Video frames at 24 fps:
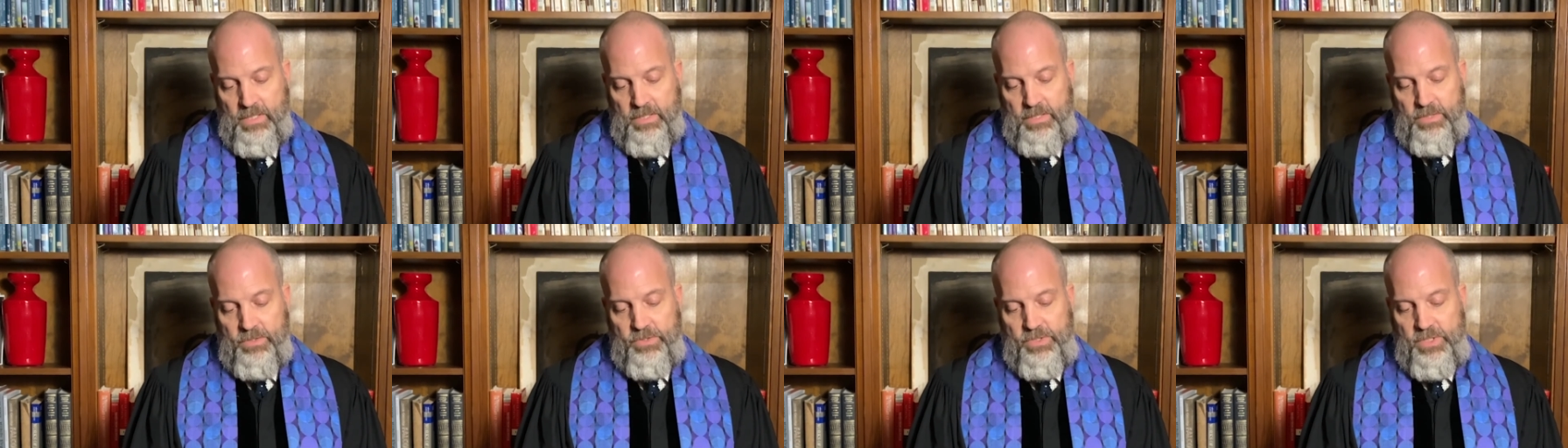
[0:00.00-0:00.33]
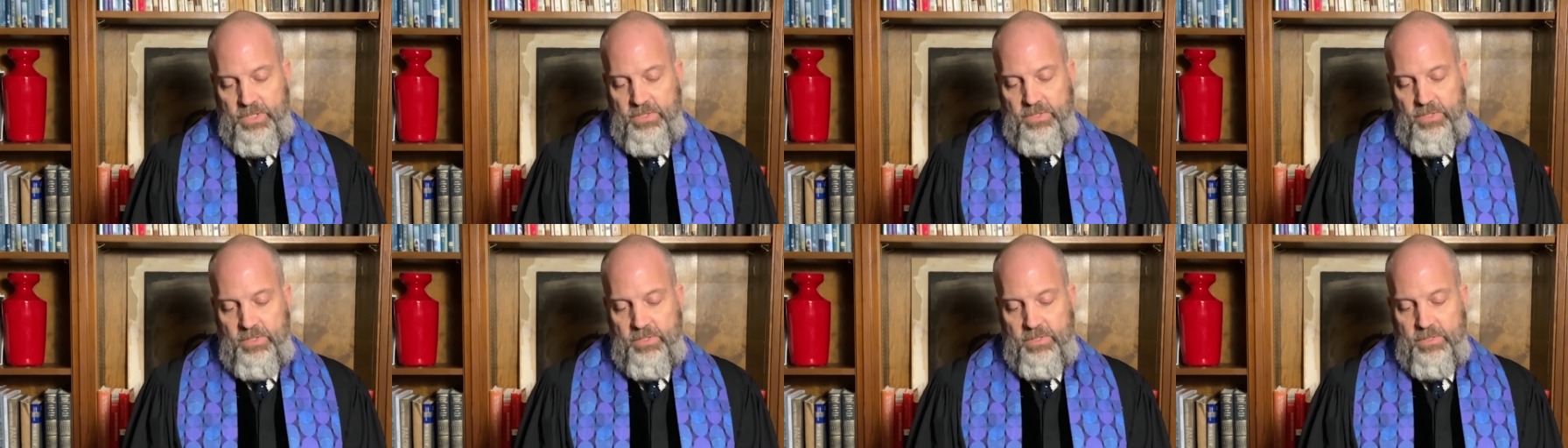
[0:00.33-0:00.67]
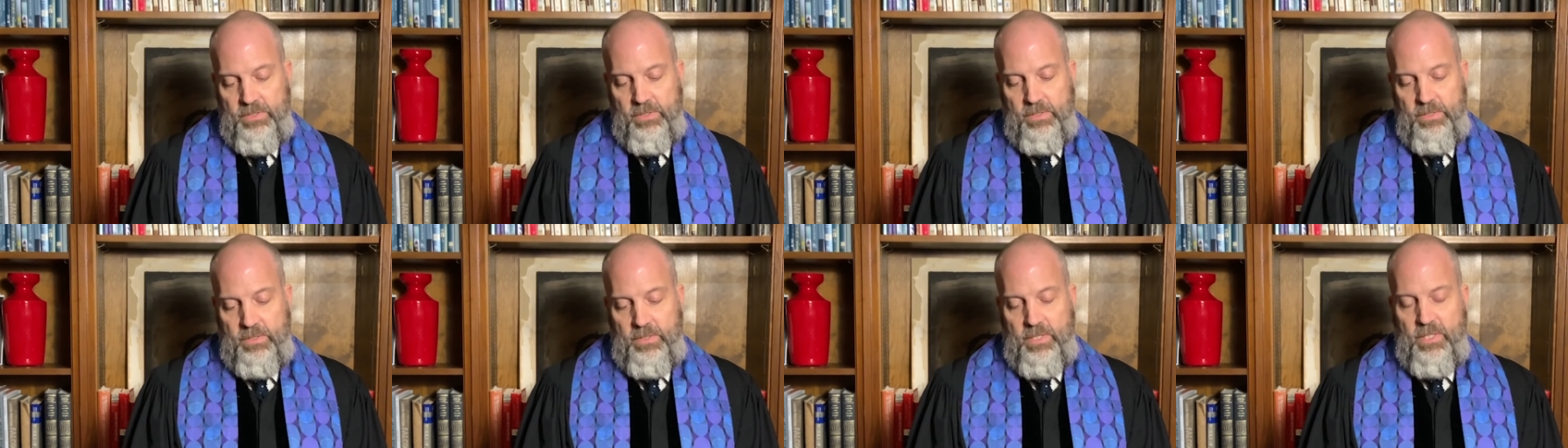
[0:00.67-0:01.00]

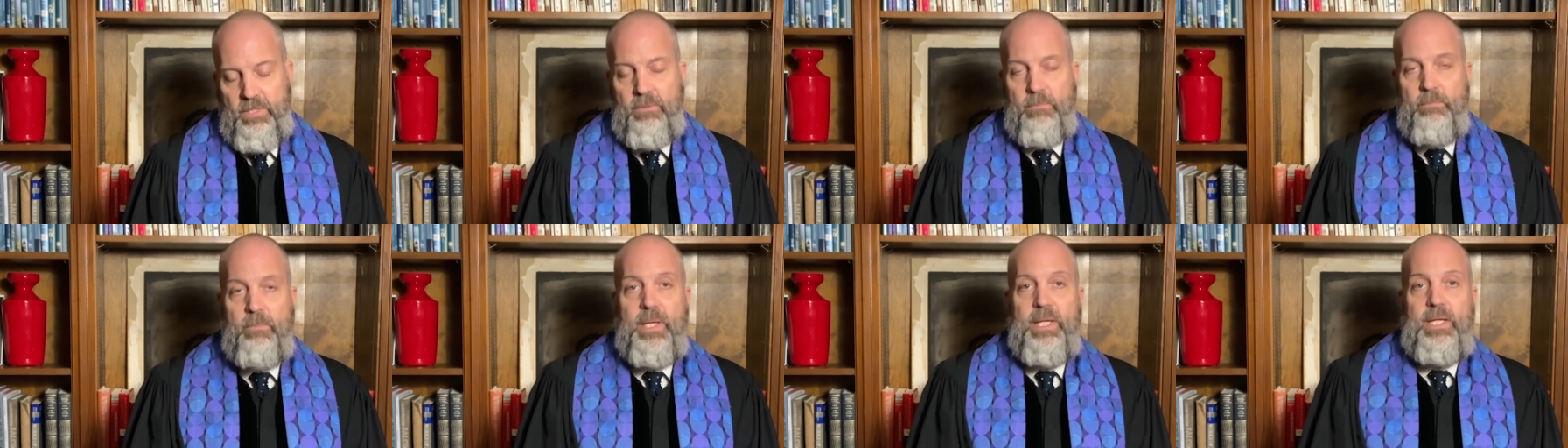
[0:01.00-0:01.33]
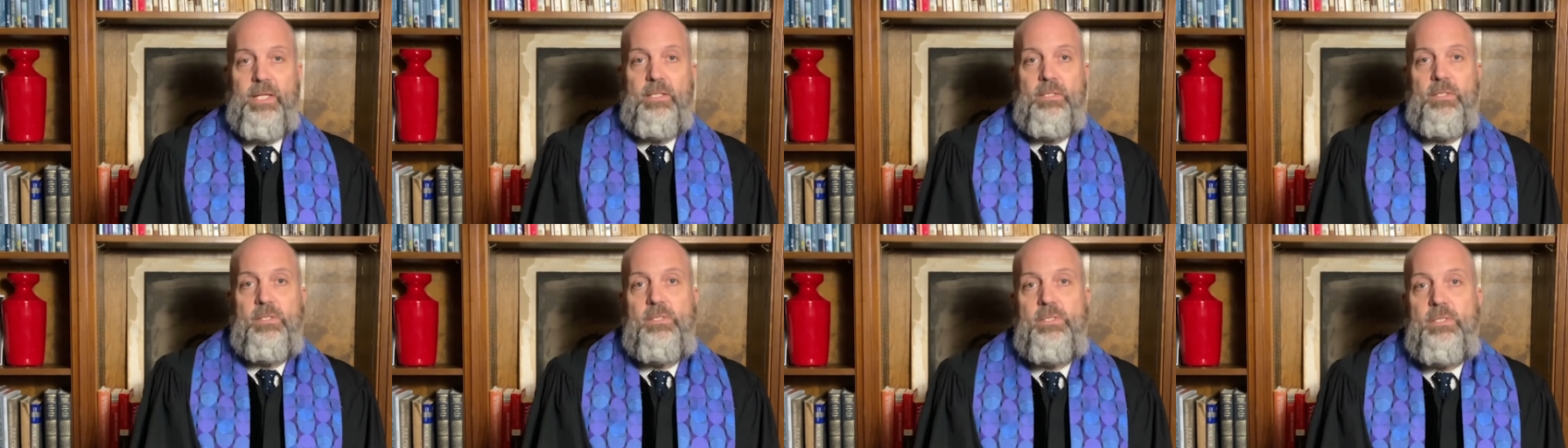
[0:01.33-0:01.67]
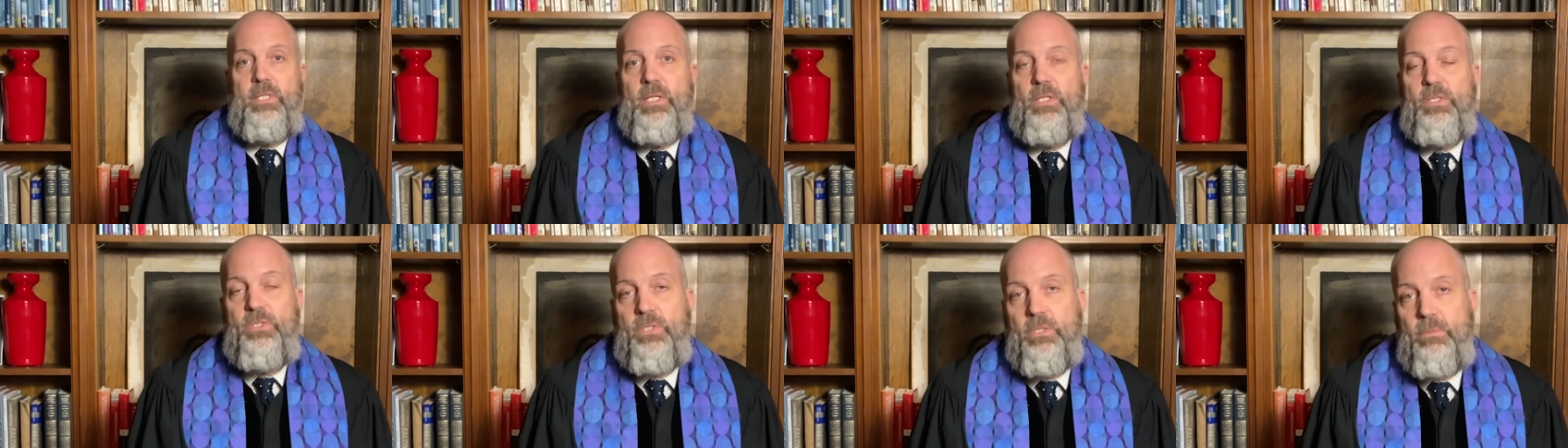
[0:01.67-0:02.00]
Jesus didn't make a
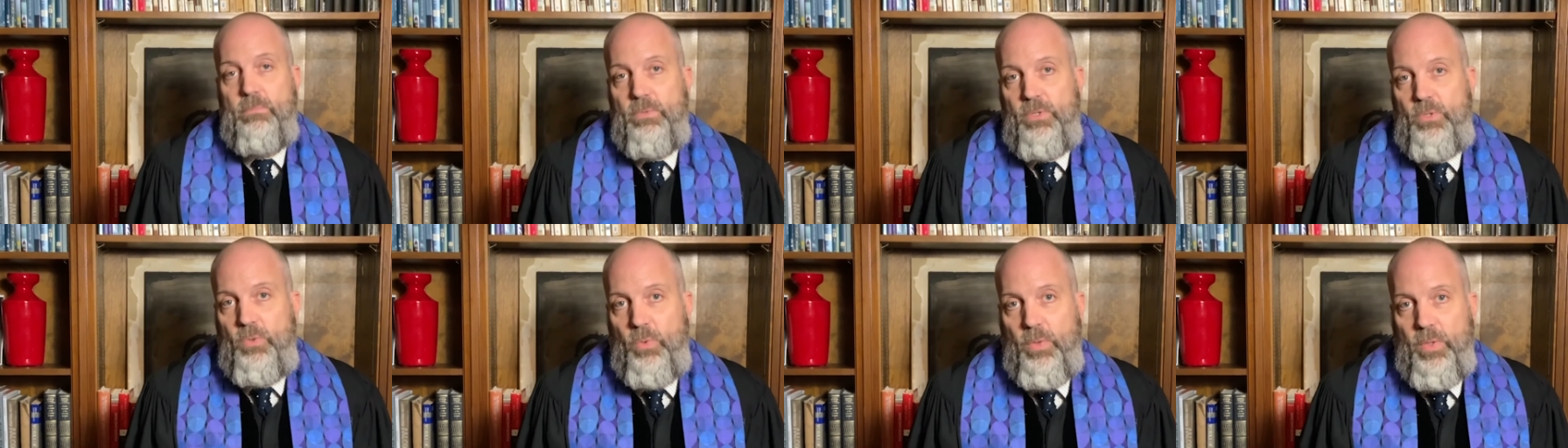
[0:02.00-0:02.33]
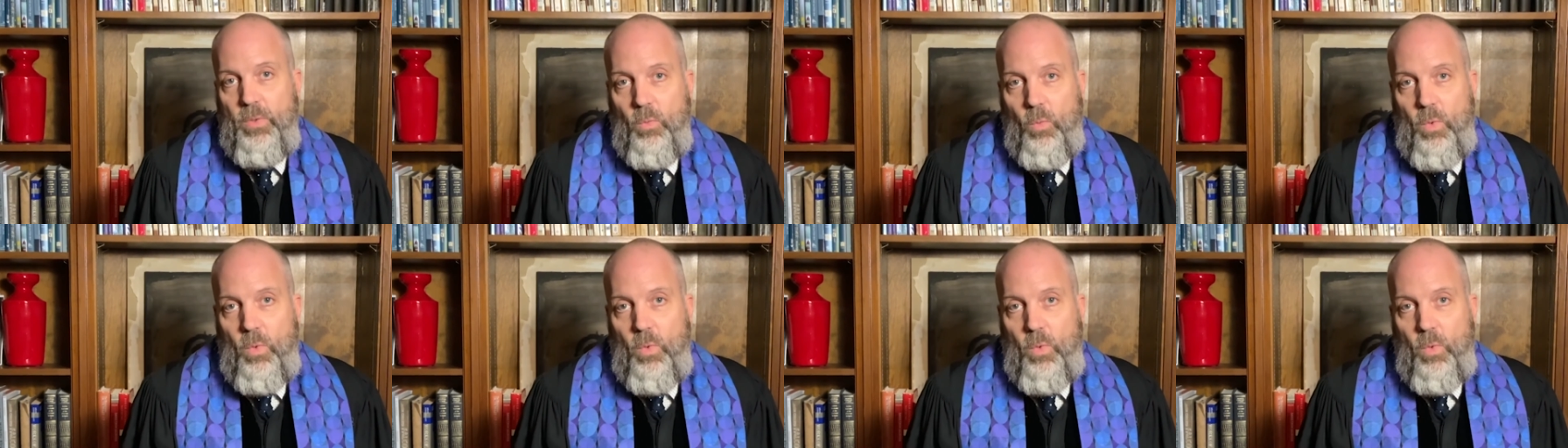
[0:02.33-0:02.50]
distinction between